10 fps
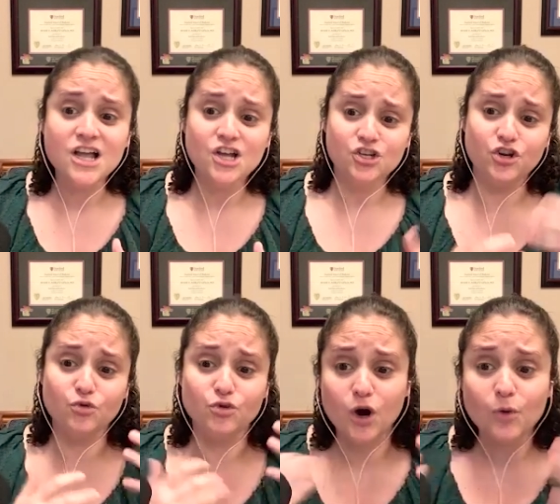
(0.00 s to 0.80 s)

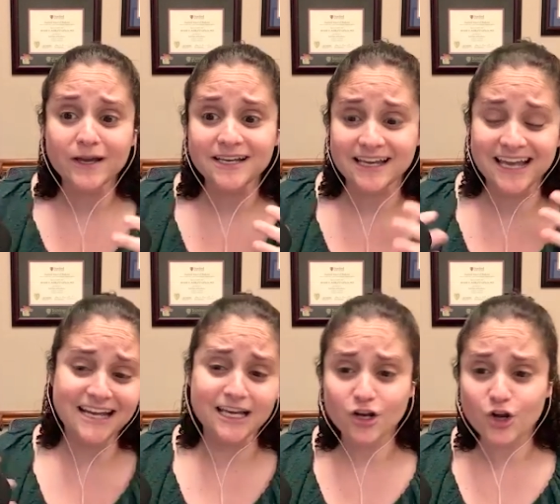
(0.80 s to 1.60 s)
getting
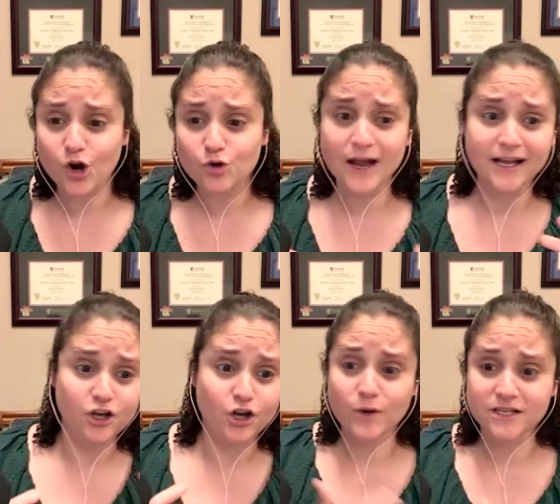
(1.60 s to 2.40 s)
in a car wreck,
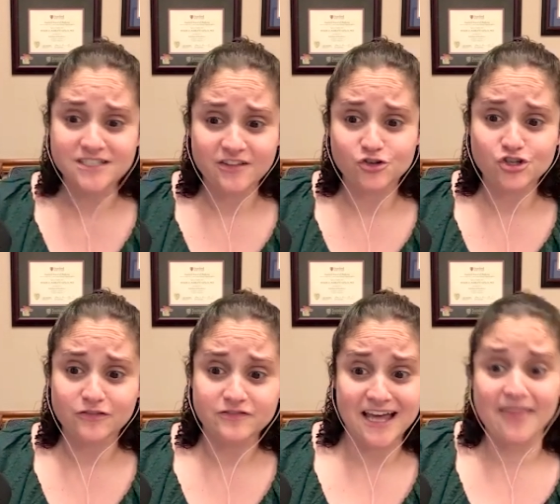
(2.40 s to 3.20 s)
going to their
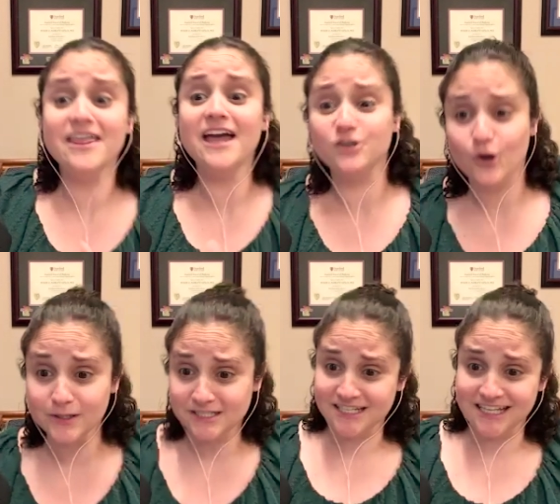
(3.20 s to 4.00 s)
shift and then
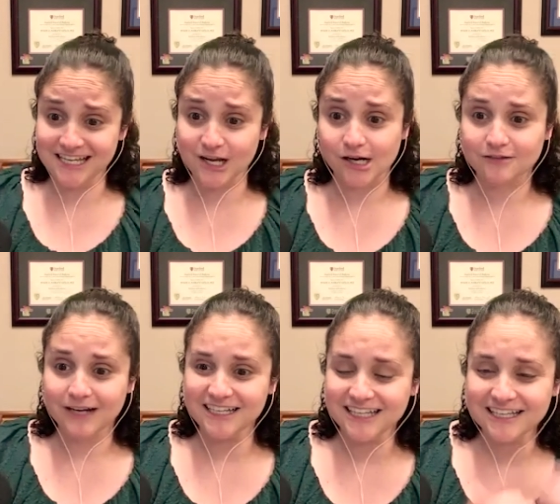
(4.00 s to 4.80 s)
going to the ER,
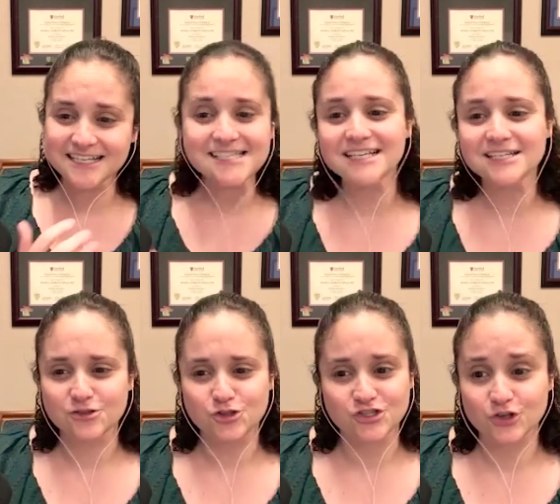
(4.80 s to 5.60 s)
right? Like these things that
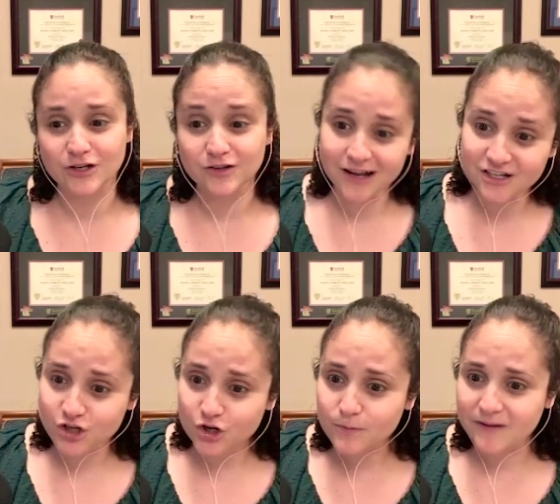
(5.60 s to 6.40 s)
just are
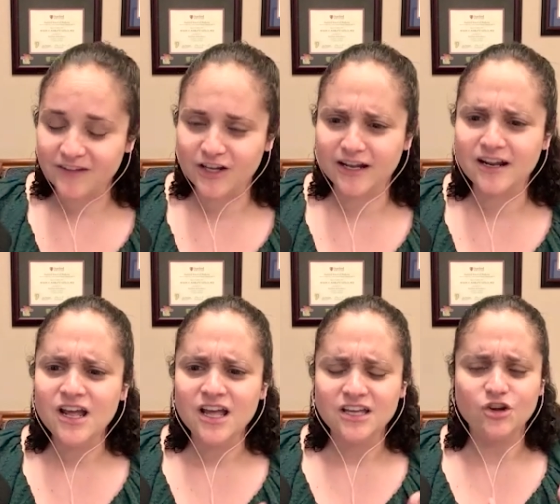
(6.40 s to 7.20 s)
illogical, but that,
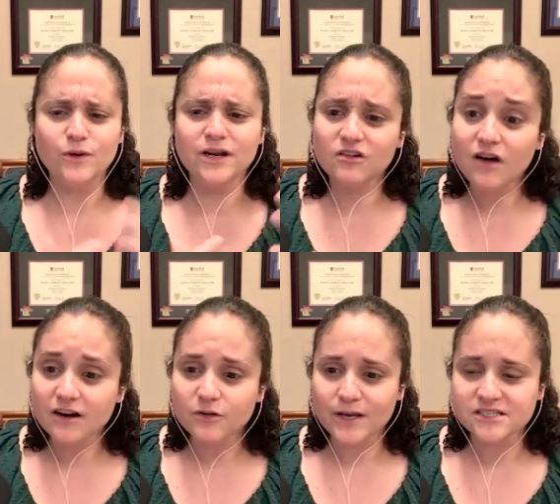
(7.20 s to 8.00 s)
in a
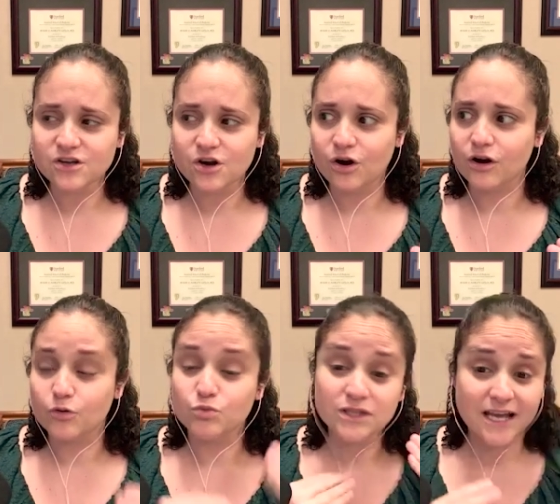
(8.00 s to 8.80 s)
lot of ways are a
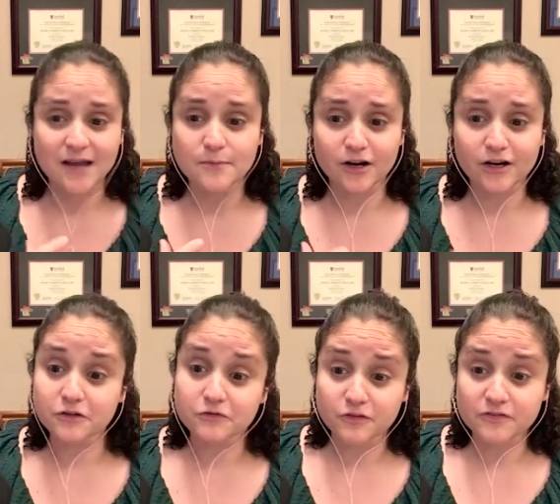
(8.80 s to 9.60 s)
really high barrier
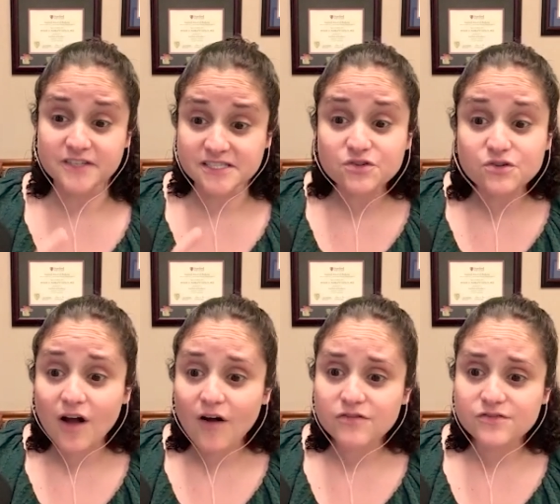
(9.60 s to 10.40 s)
for physical
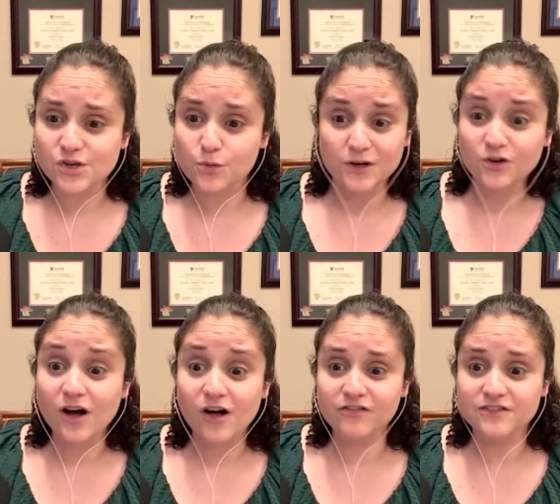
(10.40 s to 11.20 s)
health. So mental
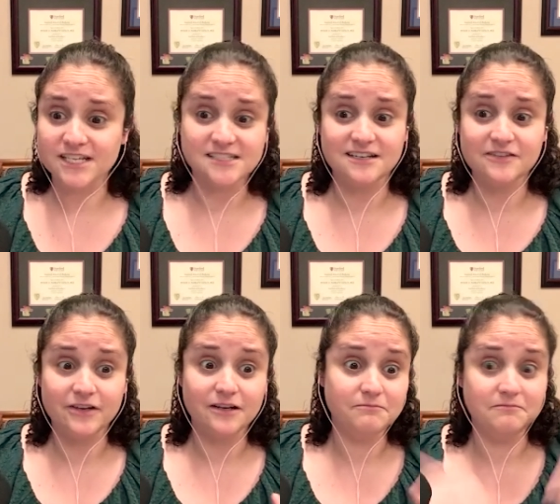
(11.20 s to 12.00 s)
health doesn't
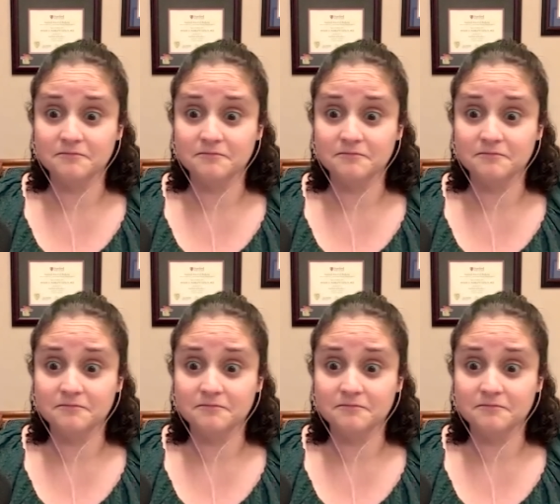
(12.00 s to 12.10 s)
even